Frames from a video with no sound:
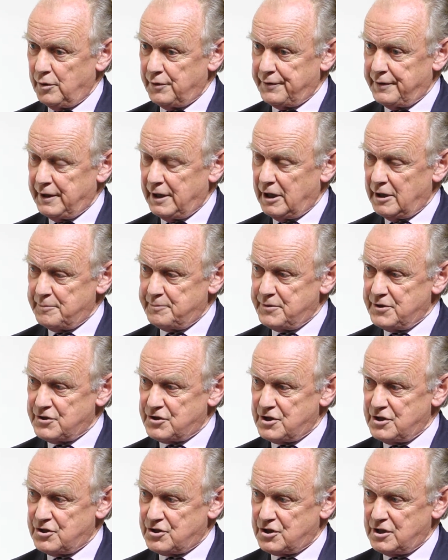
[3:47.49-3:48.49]
the
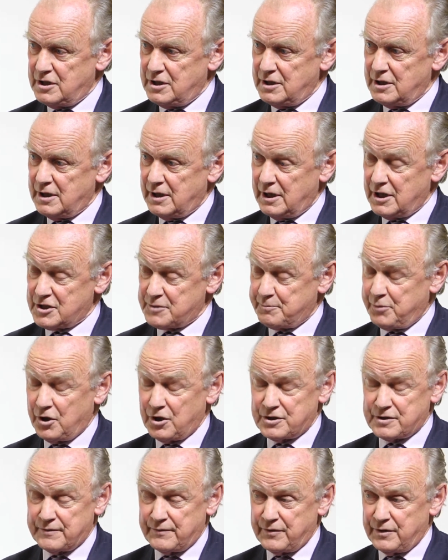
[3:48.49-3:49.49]
IPCC as
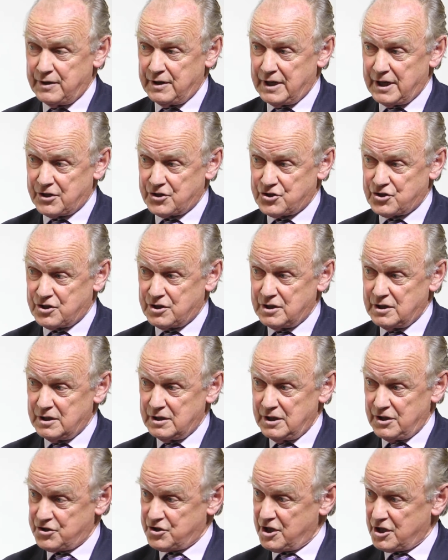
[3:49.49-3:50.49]
part of the next
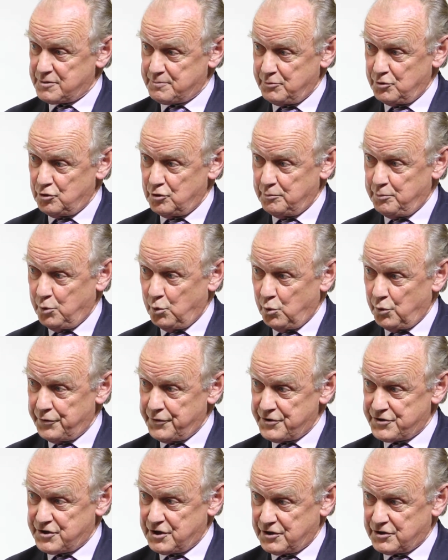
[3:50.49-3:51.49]
assessment report,
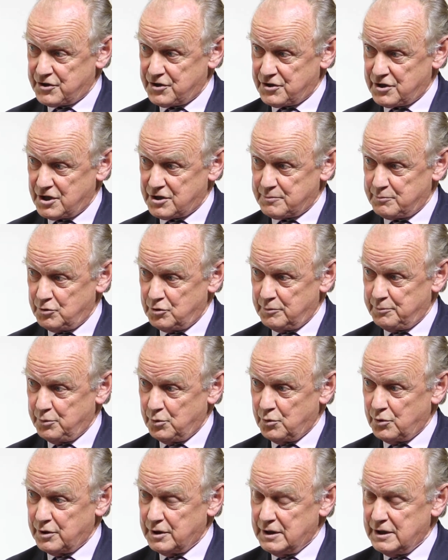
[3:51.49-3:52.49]
the sixth assessment
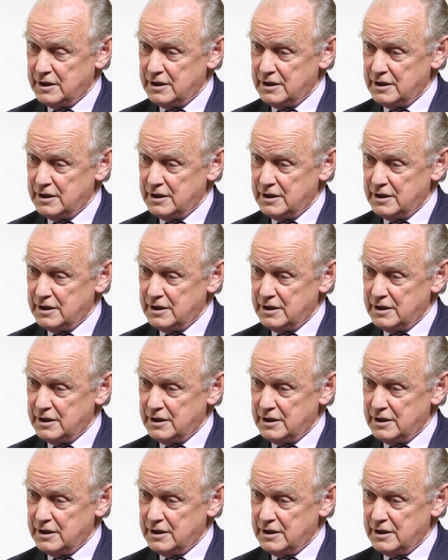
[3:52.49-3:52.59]
report.